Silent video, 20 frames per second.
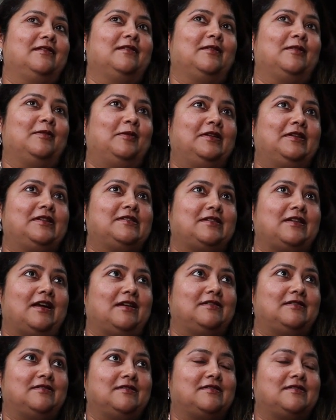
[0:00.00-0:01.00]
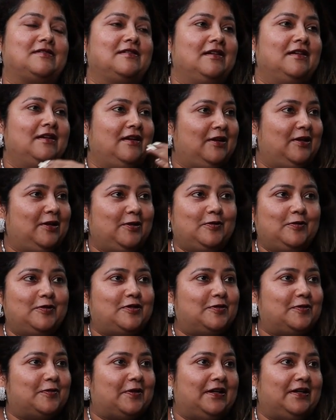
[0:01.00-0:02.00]
though its size is huge,
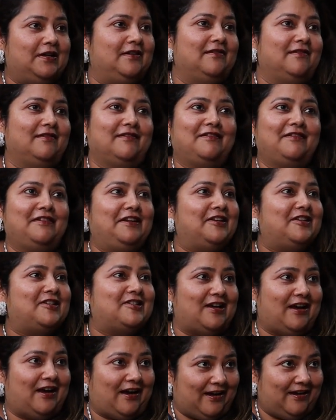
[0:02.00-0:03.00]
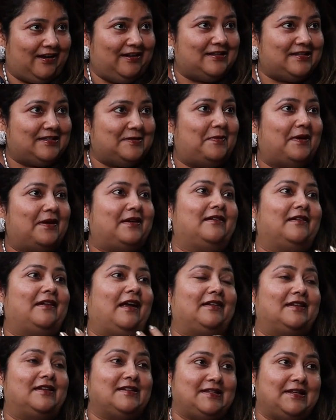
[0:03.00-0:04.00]
you can reach heights, but
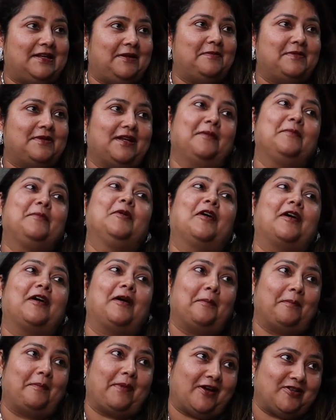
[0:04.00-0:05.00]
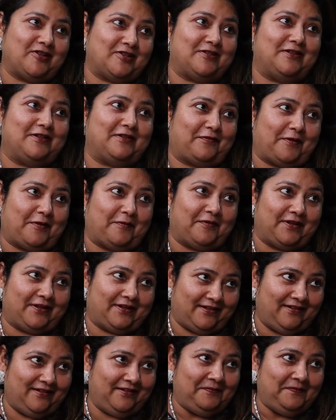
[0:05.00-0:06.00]
at the same time you are compassionate from
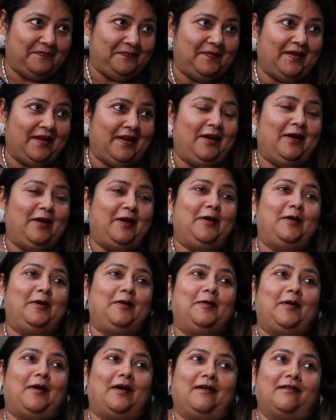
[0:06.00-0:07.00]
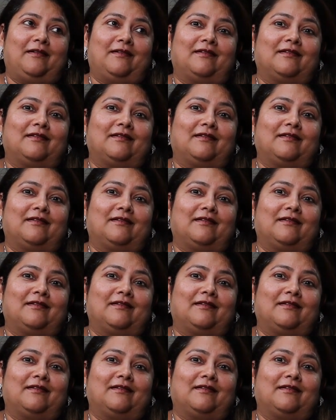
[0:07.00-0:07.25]
within. You are